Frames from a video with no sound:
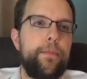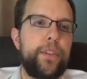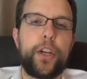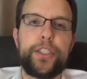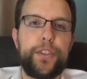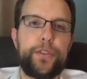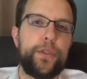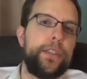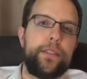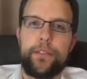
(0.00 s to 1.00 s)
It's not as
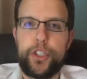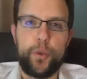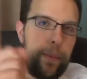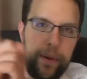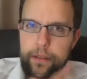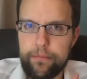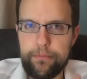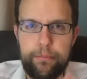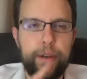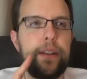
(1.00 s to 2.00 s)
useful as swiping,
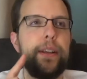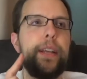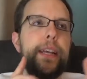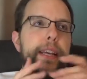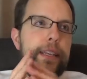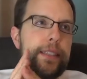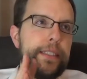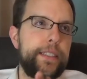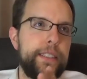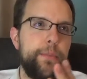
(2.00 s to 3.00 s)
but it
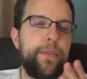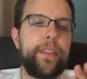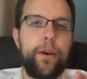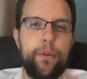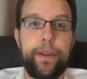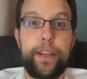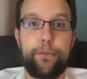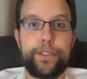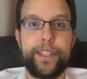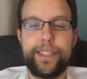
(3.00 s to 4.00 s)
is something that would be interesting.